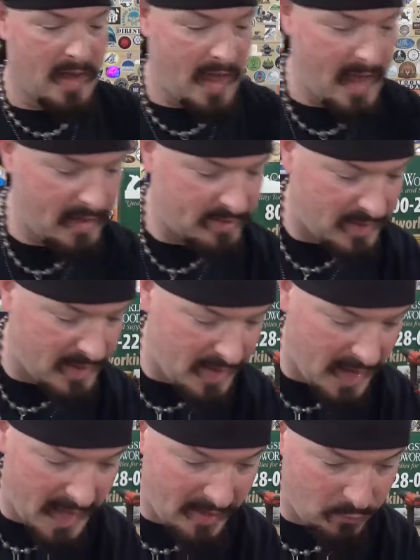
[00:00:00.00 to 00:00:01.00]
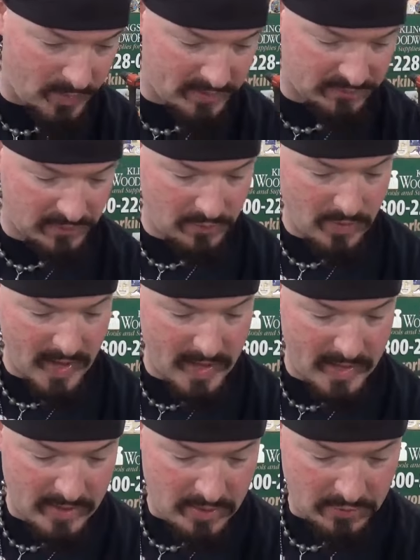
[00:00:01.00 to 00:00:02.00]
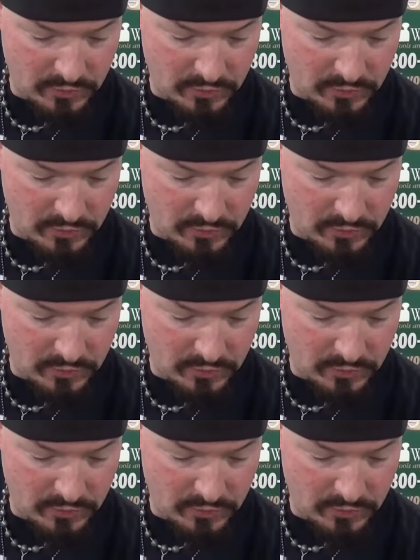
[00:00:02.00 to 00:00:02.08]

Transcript: And then I went to a